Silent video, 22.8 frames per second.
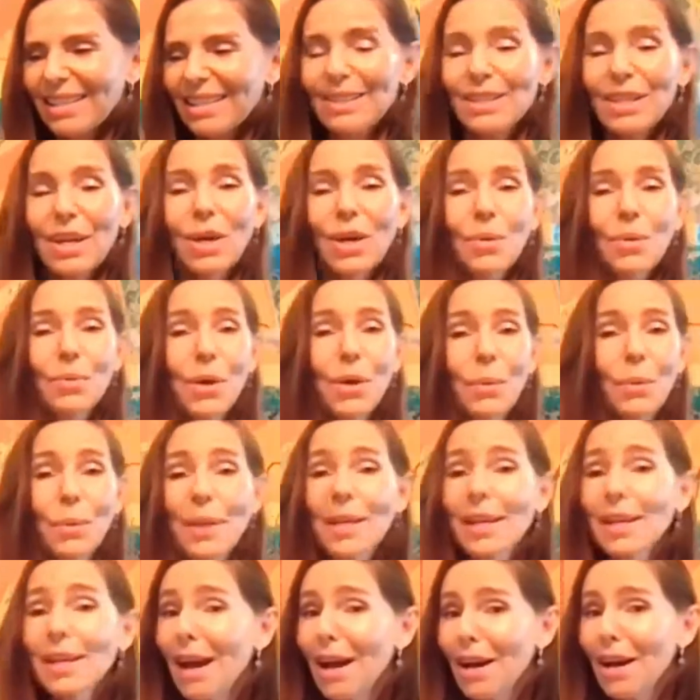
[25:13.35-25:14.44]
So we
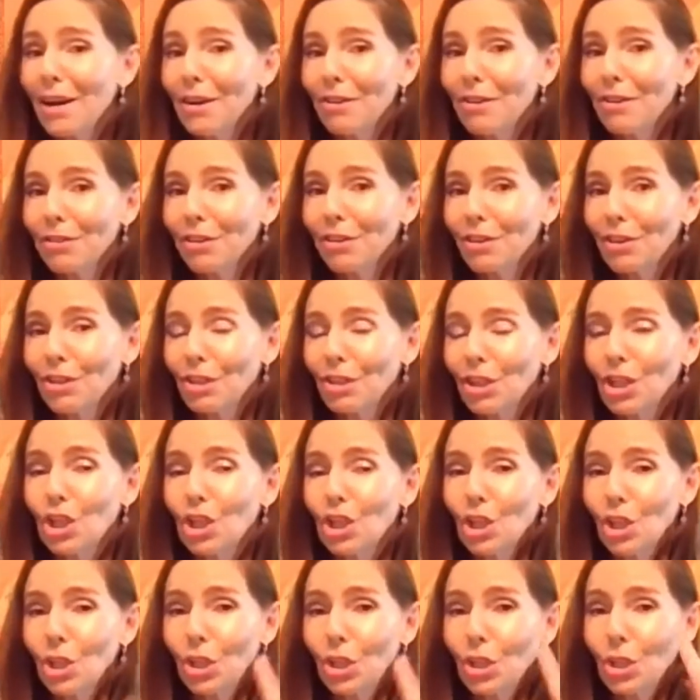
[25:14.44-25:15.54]
already have
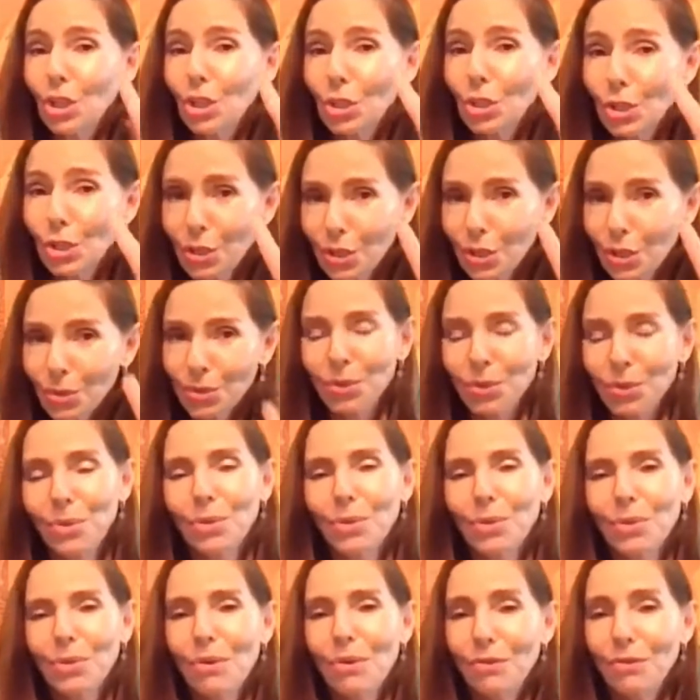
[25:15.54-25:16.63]

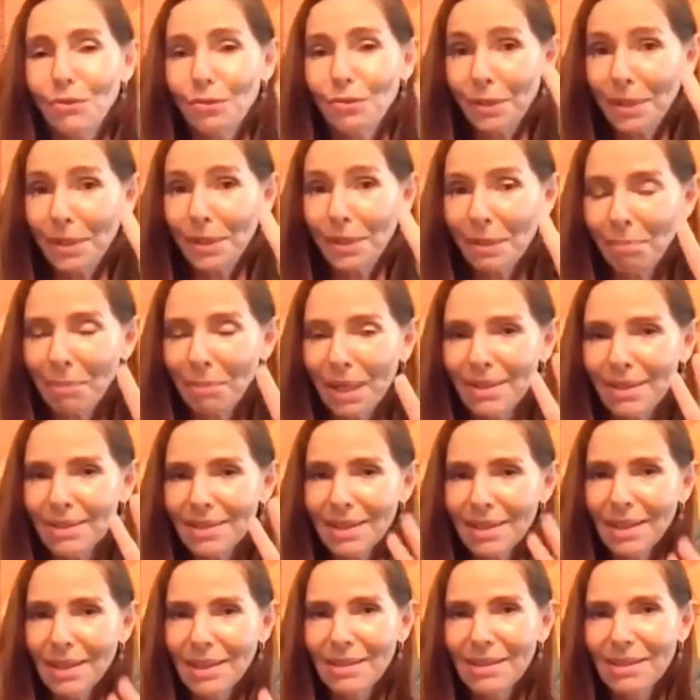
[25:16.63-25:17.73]
2
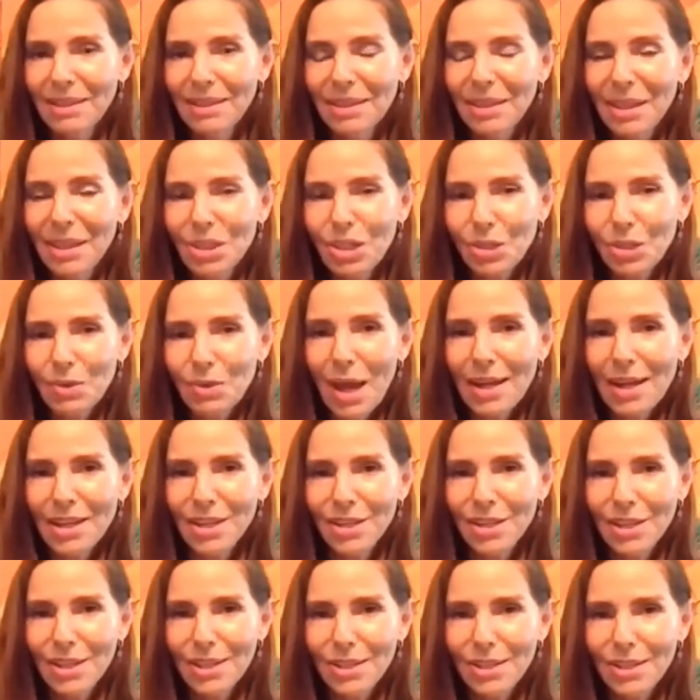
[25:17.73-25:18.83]
fundamental
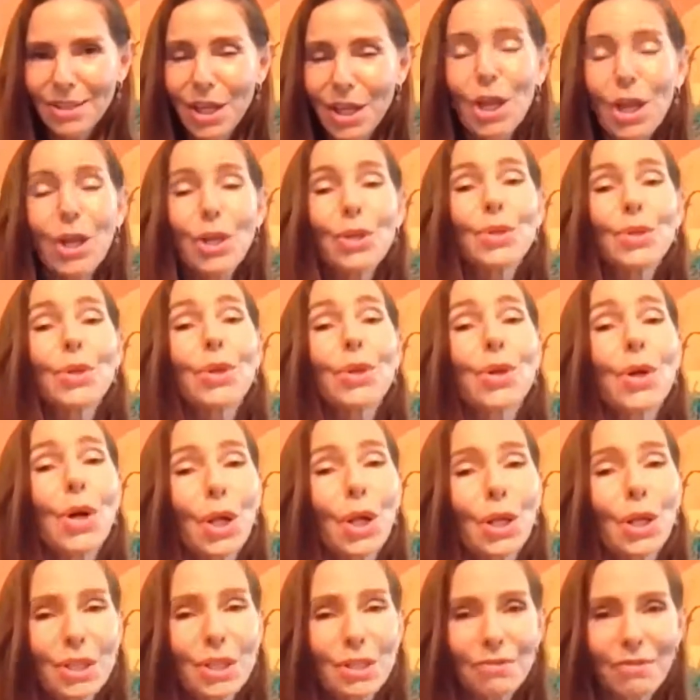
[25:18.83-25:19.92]
strategies to
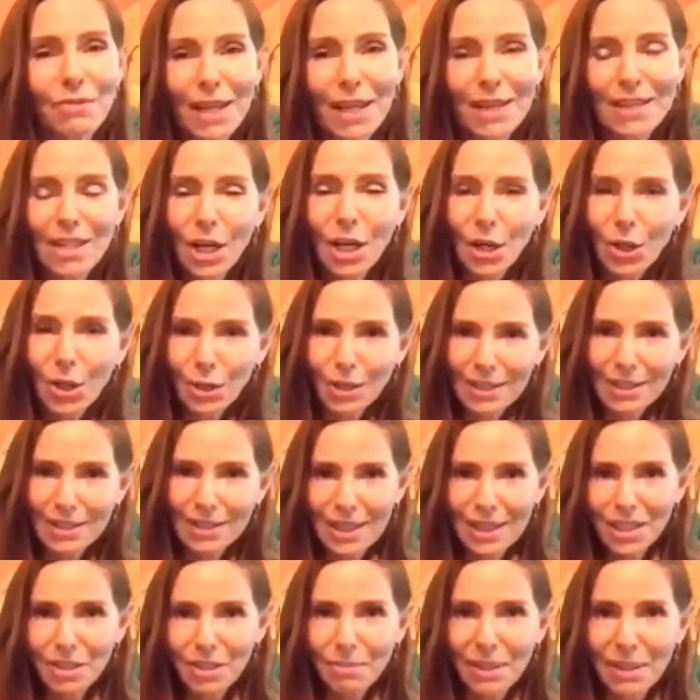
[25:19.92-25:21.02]
cultivate
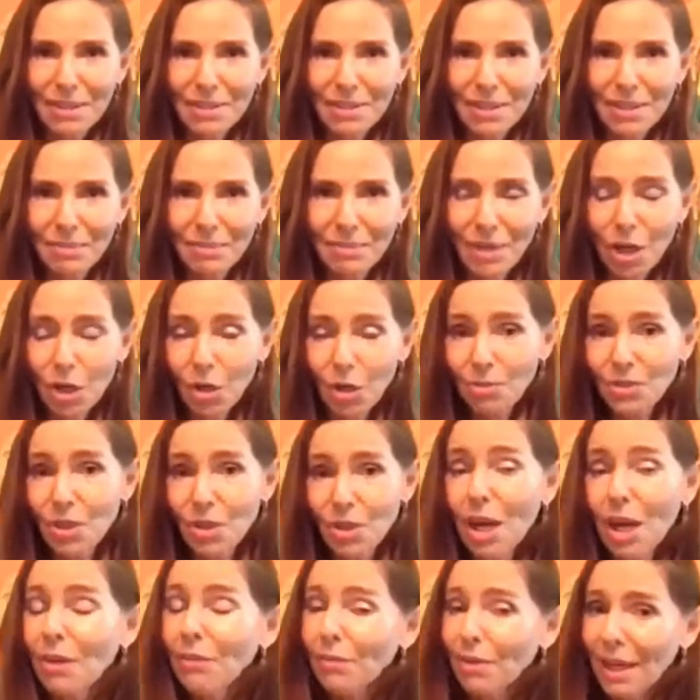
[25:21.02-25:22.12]
contentment. And
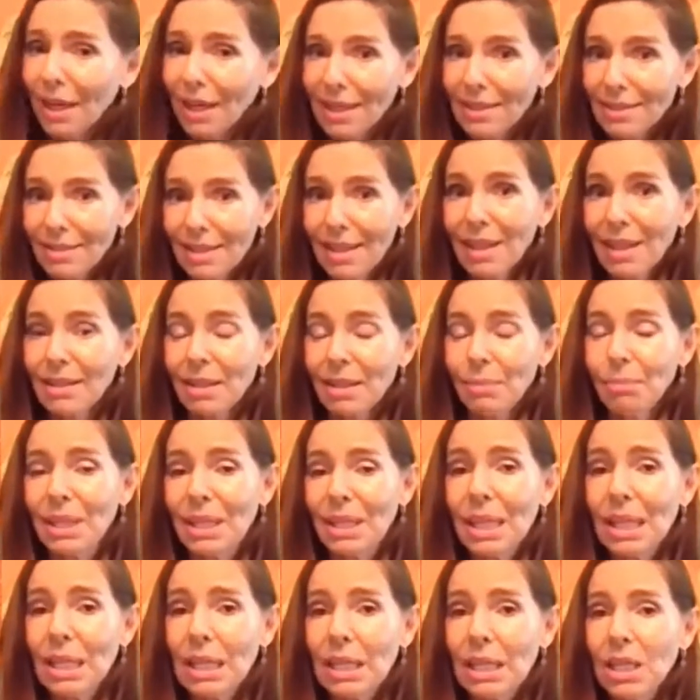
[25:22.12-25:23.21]
observe, like I said at the
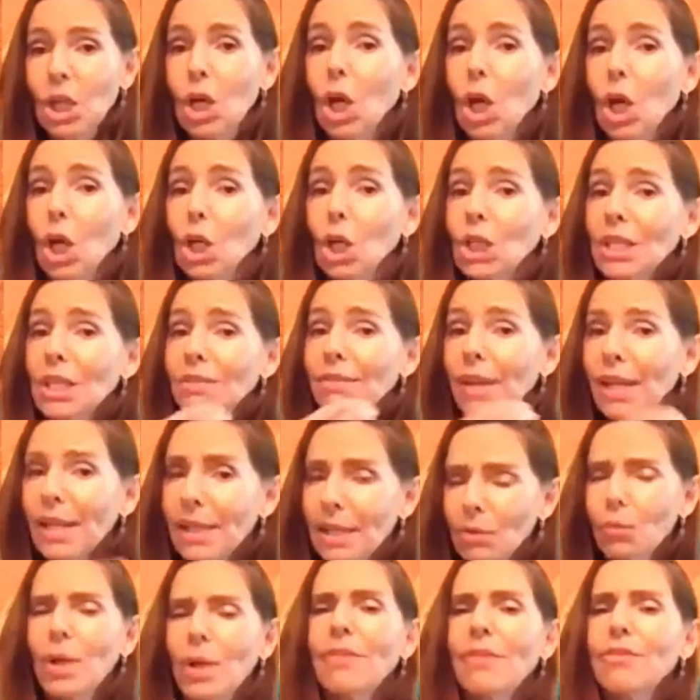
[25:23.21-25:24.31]
beginning,
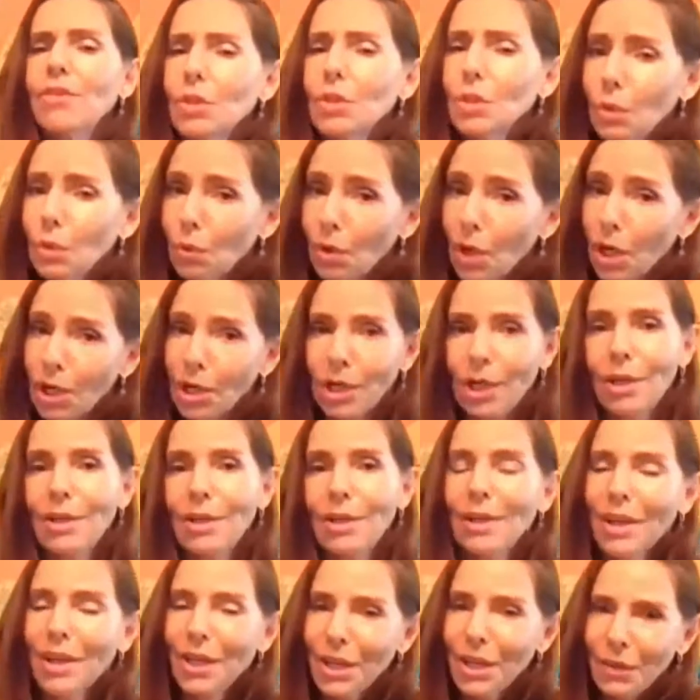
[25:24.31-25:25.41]
cultivating, we have to do
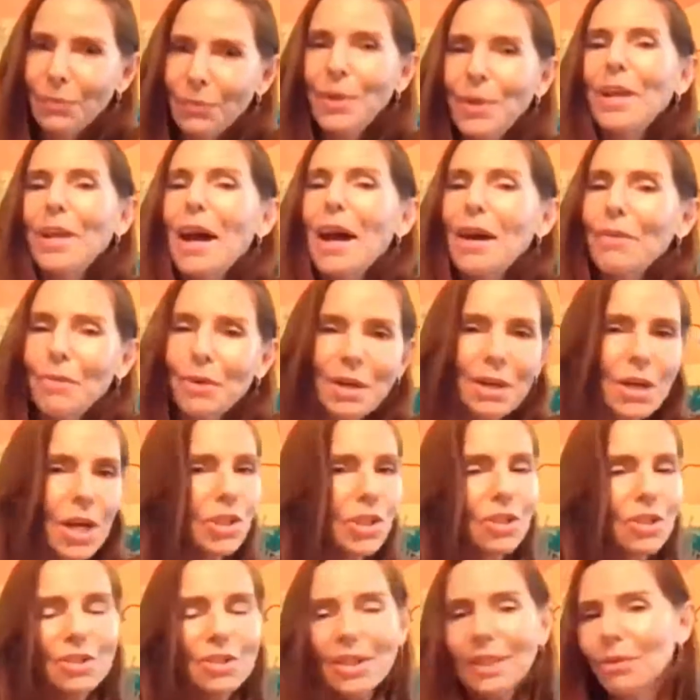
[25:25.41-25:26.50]
work. We're
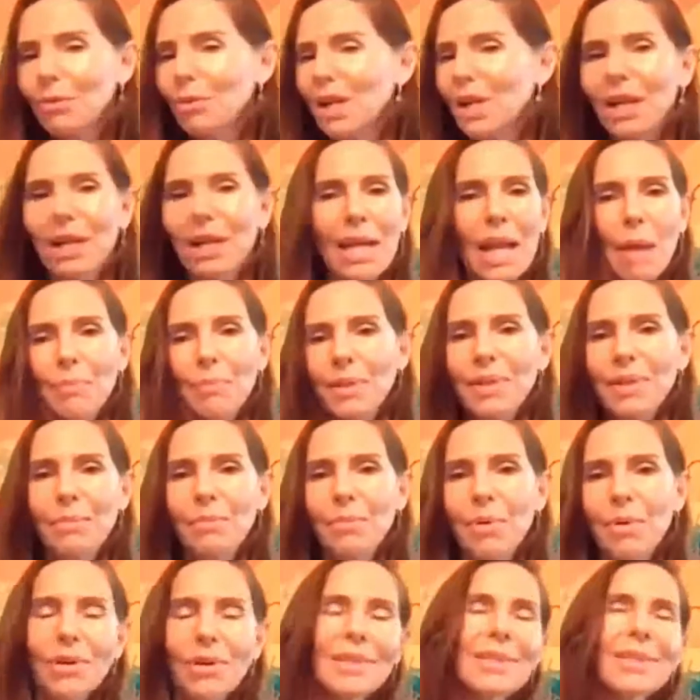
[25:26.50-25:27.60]
not just going to get up in the
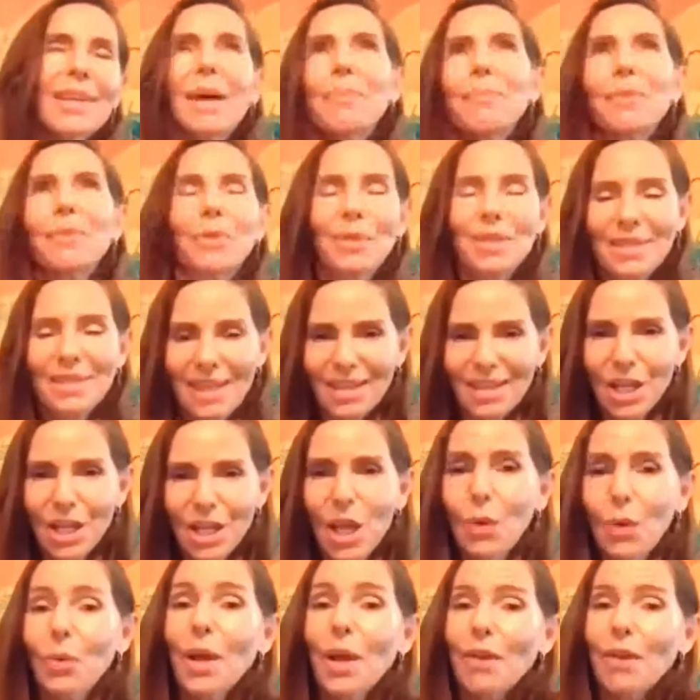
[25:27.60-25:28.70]
morning and say, I'm content.
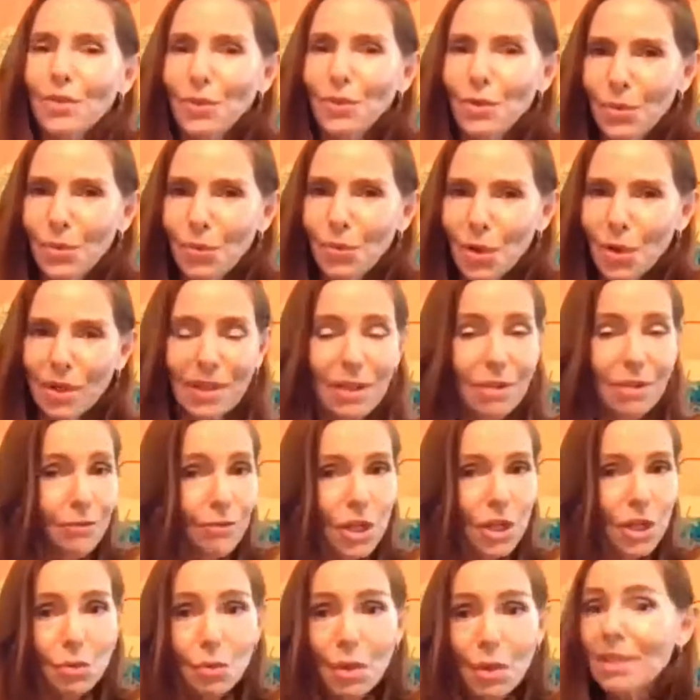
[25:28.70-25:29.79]
We have to do work. The
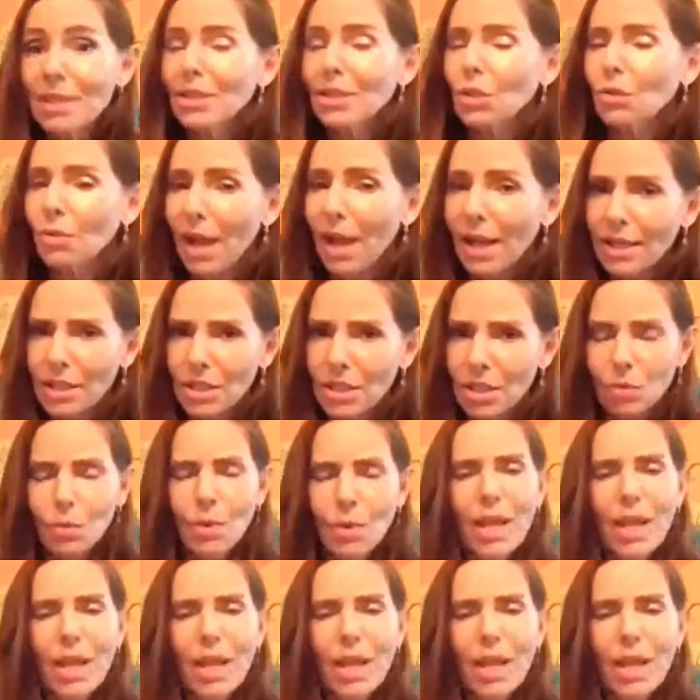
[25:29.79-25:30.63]
first one is gratitude.